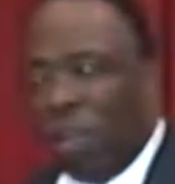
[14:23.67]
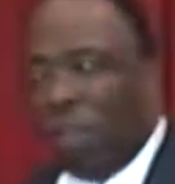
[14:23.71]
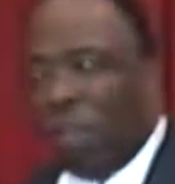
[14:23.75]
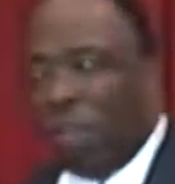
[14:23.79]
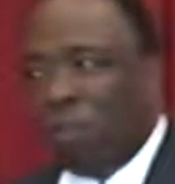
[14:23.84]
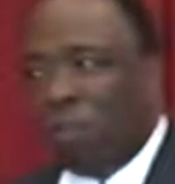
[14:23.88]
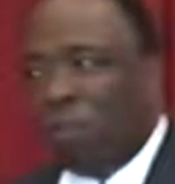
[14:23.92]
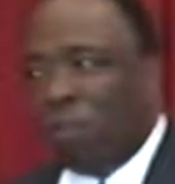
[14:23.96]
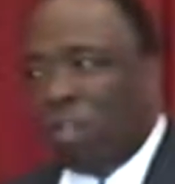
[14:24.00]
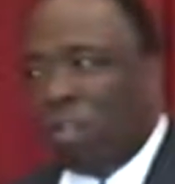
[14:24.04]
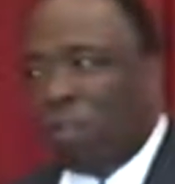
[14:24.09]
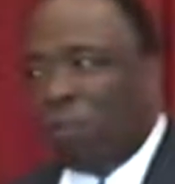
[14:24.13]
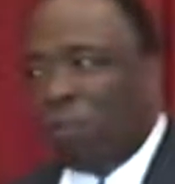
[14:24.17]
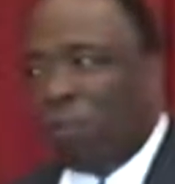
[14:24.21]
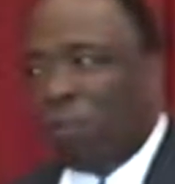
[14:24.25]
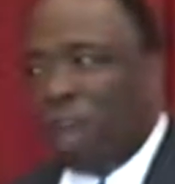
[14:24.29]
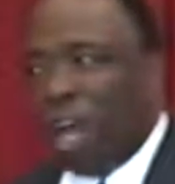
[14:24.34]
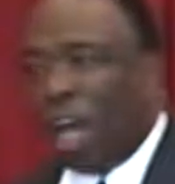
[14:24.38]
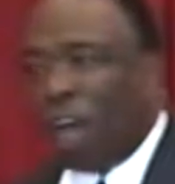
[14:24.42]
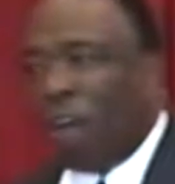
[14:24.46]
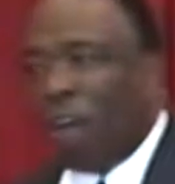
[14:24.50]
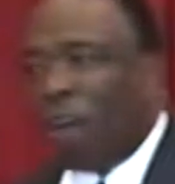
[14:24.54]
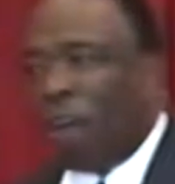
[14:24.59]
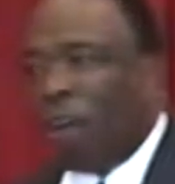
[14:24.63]
You don't need to run
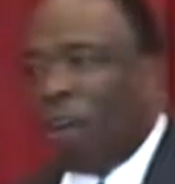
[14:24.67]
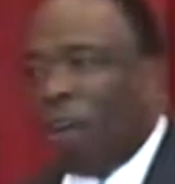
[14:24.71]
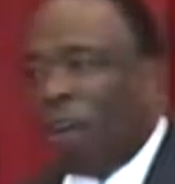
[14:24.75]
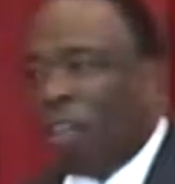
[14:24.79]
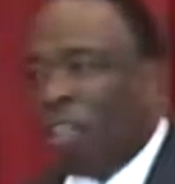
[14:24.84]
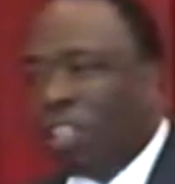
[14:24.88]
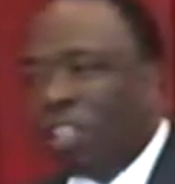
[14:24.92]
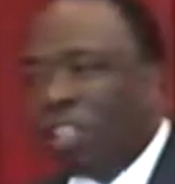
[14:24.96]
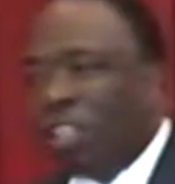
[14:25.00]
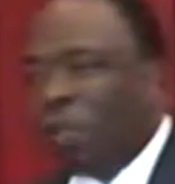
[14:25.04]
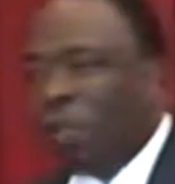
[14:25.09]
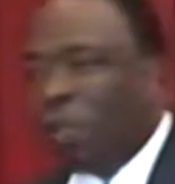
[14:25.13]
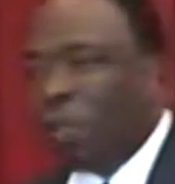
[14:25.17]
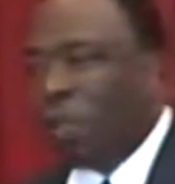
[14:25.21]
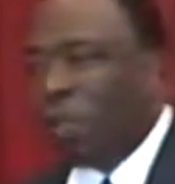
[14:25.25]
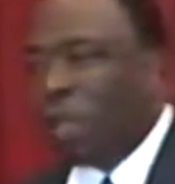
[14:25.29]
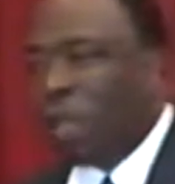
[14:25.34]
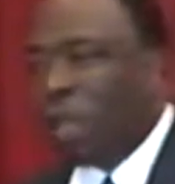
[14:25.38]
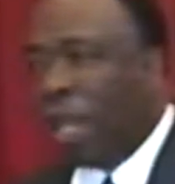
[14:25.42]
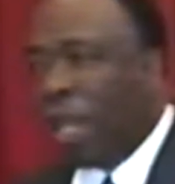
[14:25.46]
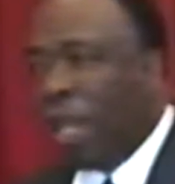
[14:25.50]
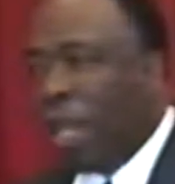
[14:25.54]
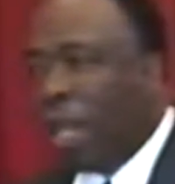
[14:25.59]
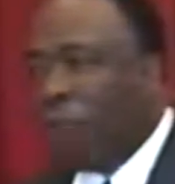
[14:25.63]
out and learn all this
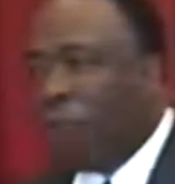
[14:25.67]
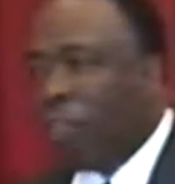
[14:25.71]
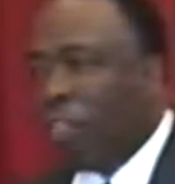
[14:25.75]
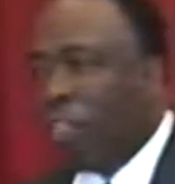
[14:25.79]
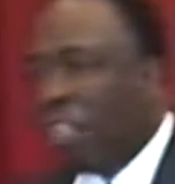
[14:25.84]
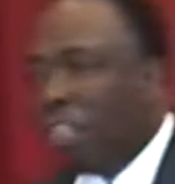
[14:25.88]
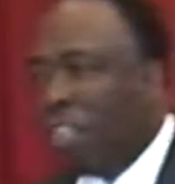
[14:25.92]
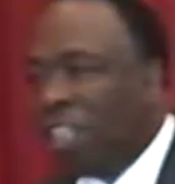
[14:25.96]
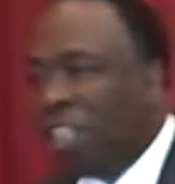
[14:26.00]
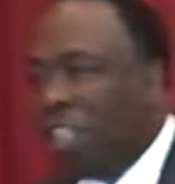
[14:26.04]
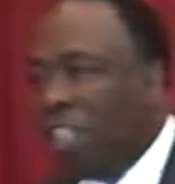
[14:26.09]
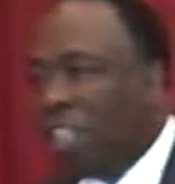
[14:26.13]
stupid language of the